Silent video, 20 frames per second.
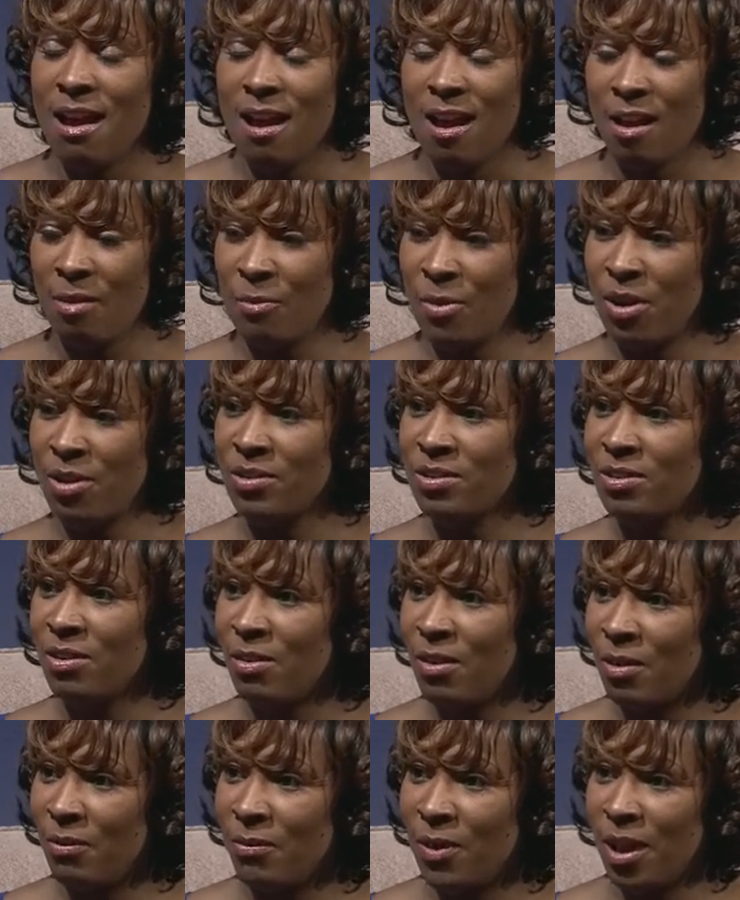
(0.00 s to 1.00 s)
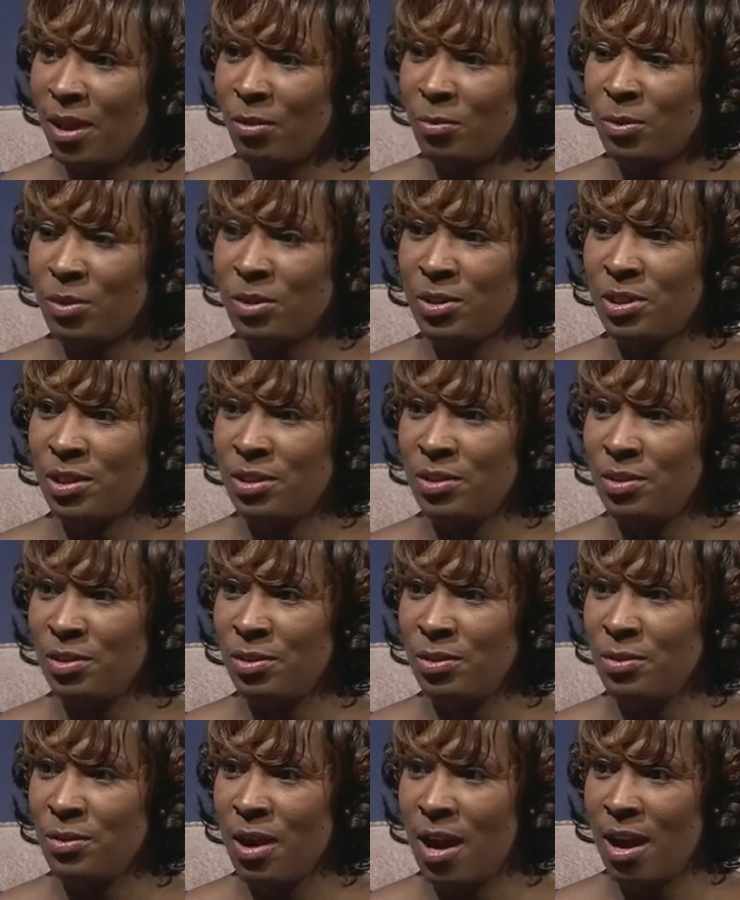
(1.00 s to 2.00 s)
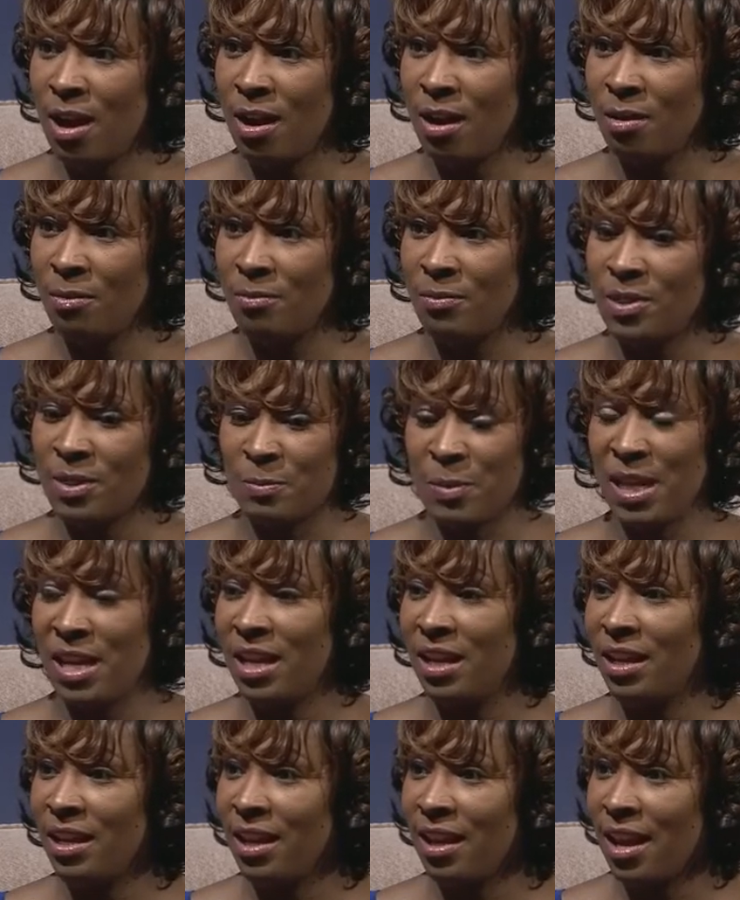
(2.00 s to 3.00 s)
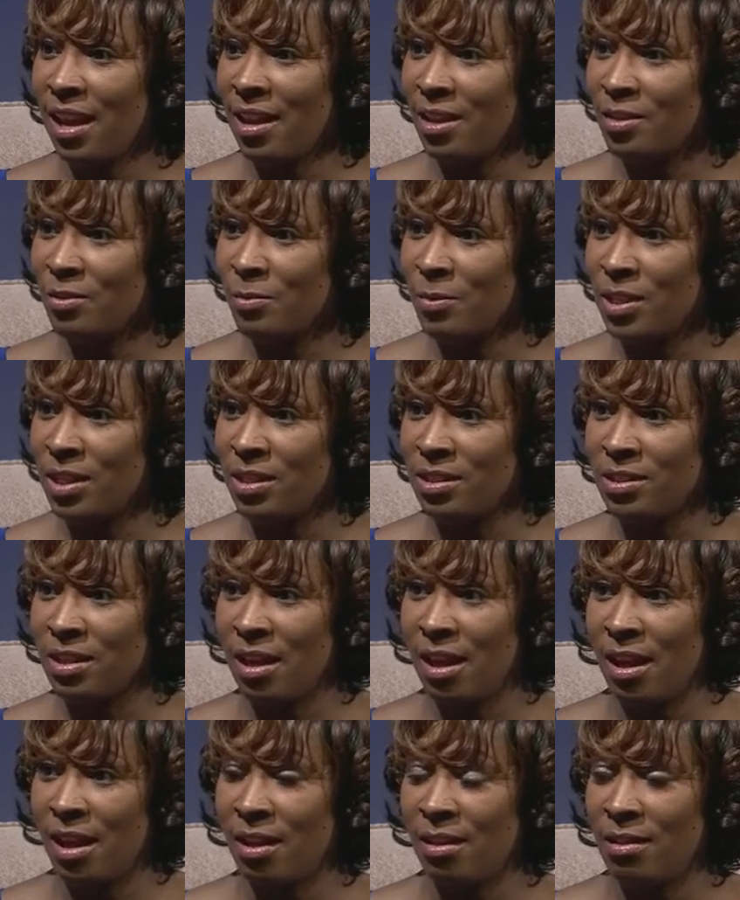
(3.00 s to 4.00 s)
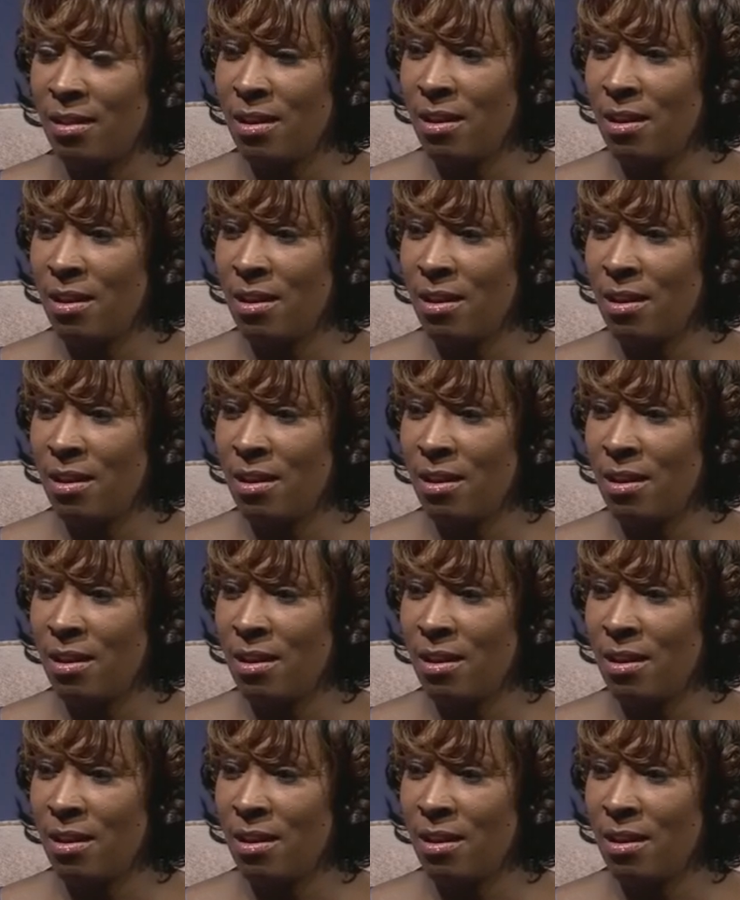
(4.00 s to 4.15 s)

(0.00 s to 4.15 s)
I'm also available to do speaking engagements at